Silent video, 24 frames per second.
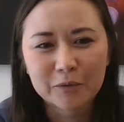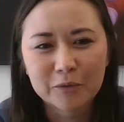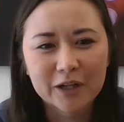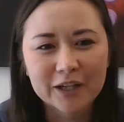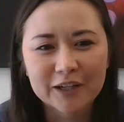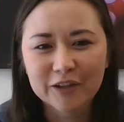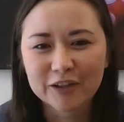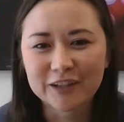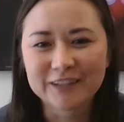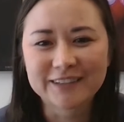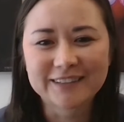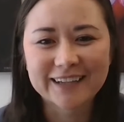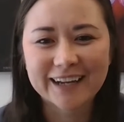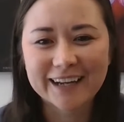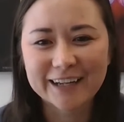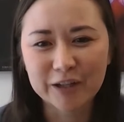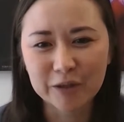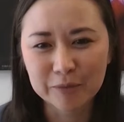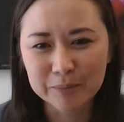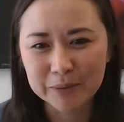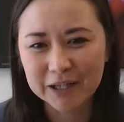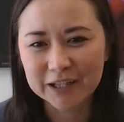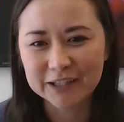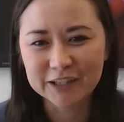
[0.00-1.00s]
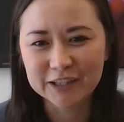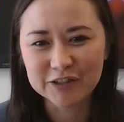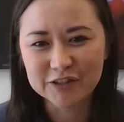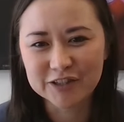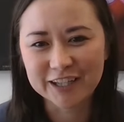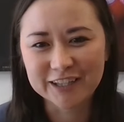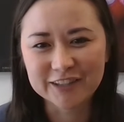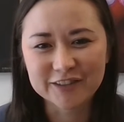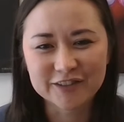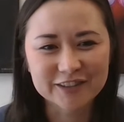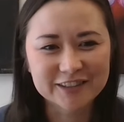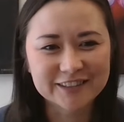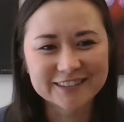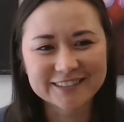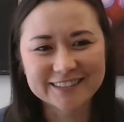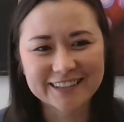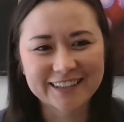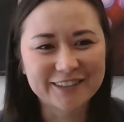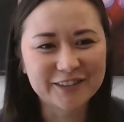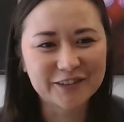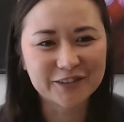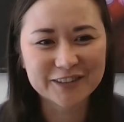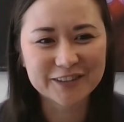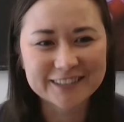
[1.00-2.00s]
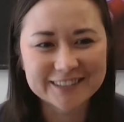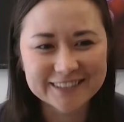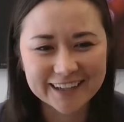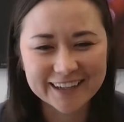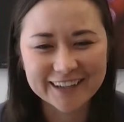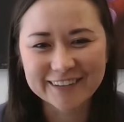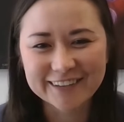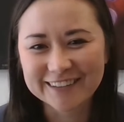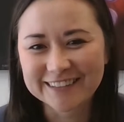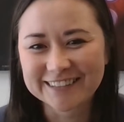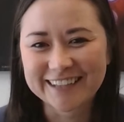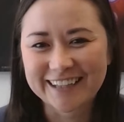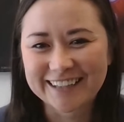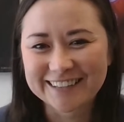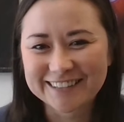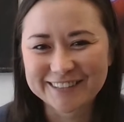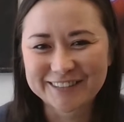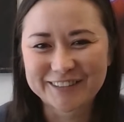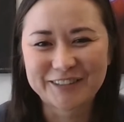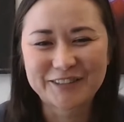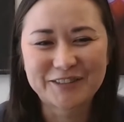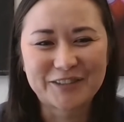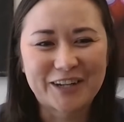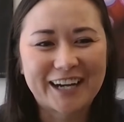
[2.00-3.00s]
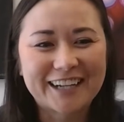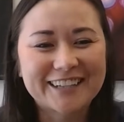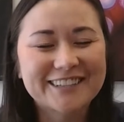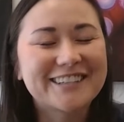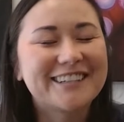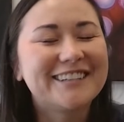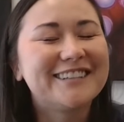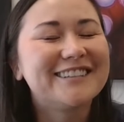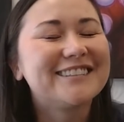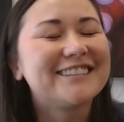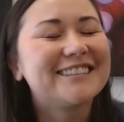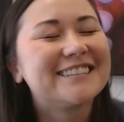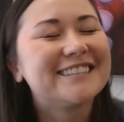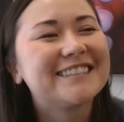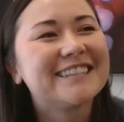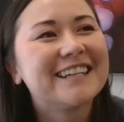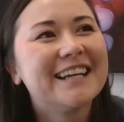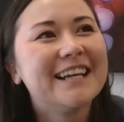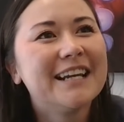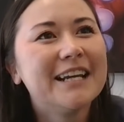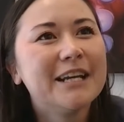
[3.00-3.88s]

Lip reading: where your entire body changes and your entire intestinal tract changes.